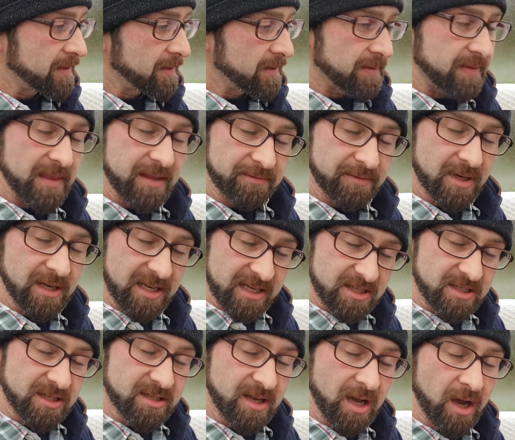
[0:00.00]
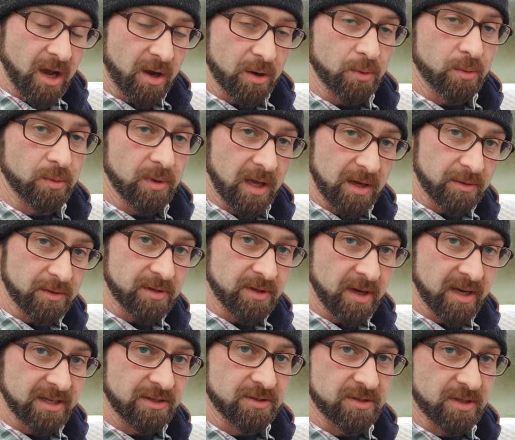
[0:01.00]
it releases a whole load of
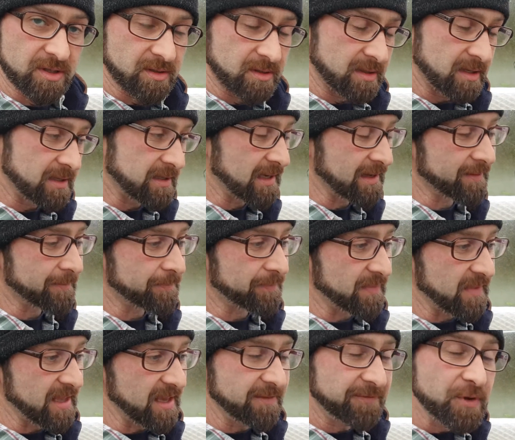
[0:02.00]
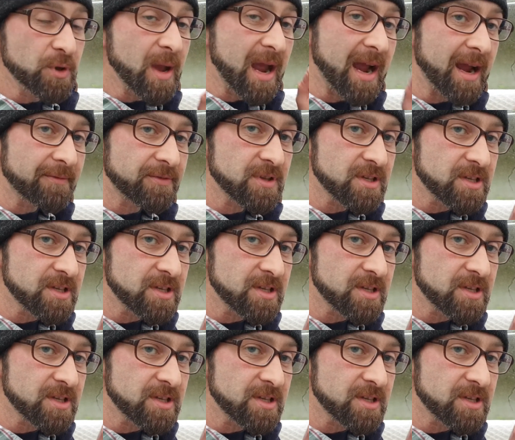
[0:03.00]
nitrogen. Now, if you have the